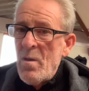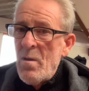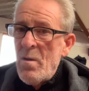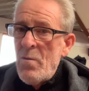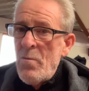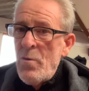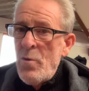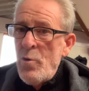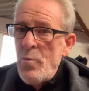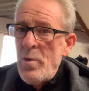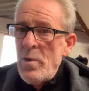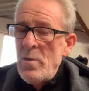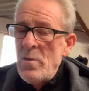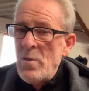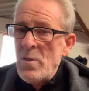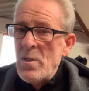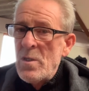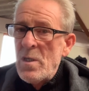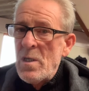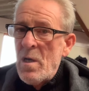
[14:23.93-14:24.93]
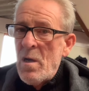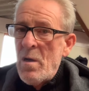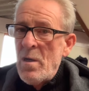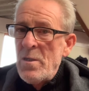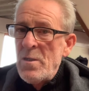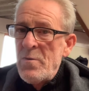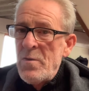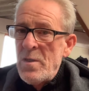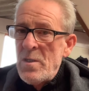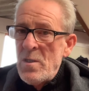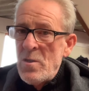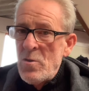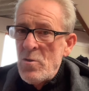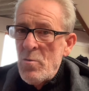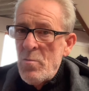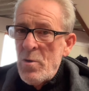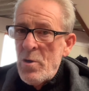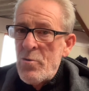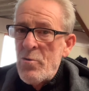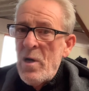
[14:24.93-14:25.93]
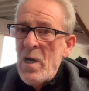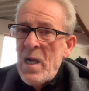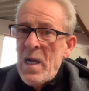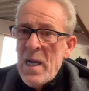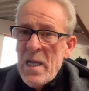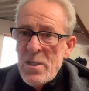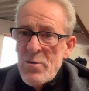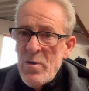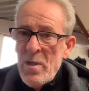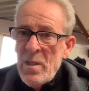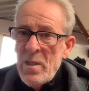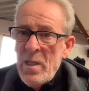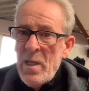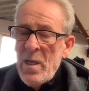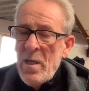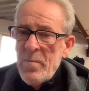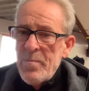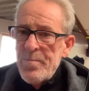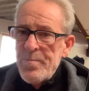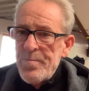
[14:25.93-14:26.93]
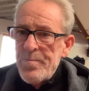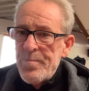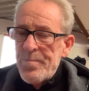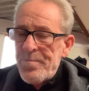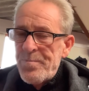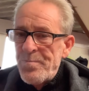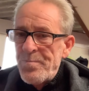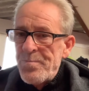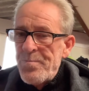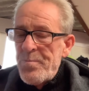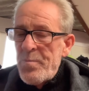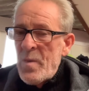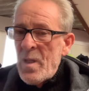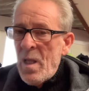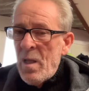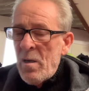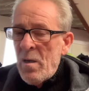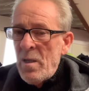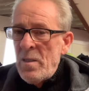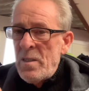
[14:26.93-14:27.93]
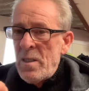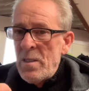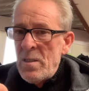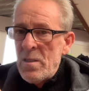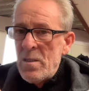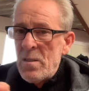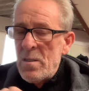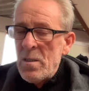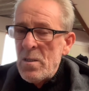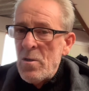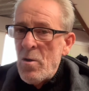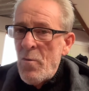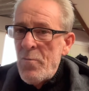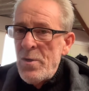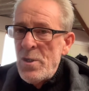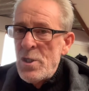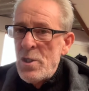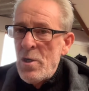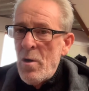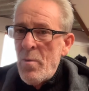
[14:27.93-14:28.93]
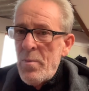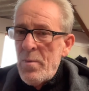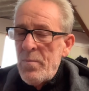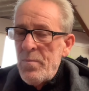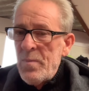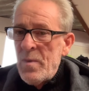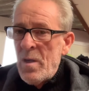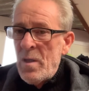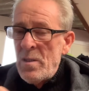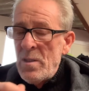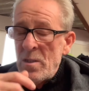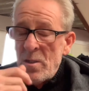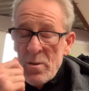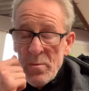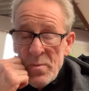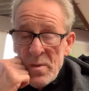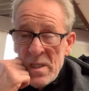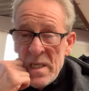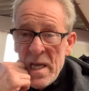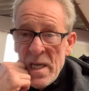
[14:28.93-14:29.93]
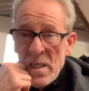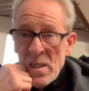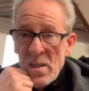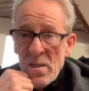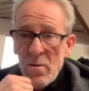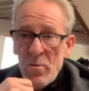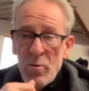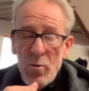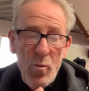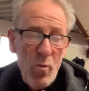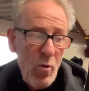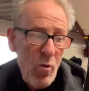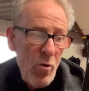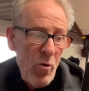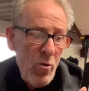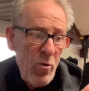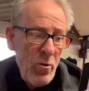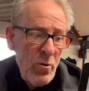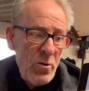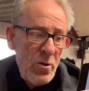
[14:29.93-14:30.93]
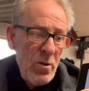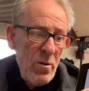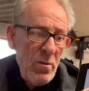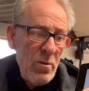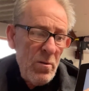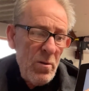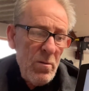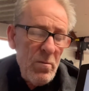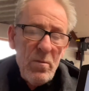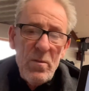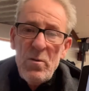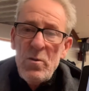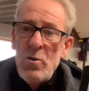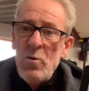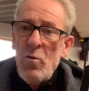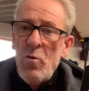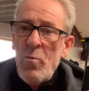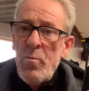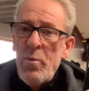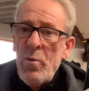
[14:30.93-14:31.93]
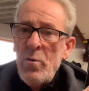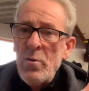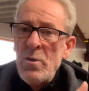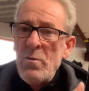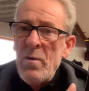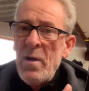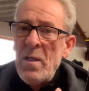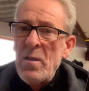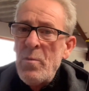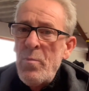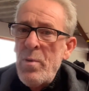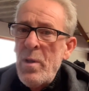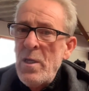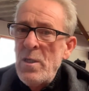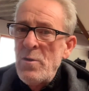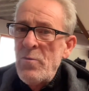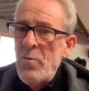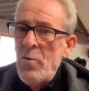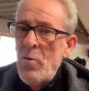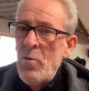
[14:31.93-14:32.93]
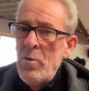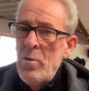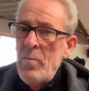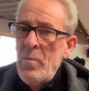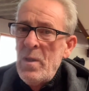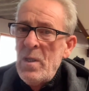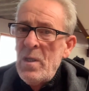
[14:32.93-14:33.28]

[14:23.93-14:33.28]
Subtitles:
Rubens, the guys fitted some acrylic lettering there, and I did the coffee shop. I did some text on the walls and chalkboards around the place for them.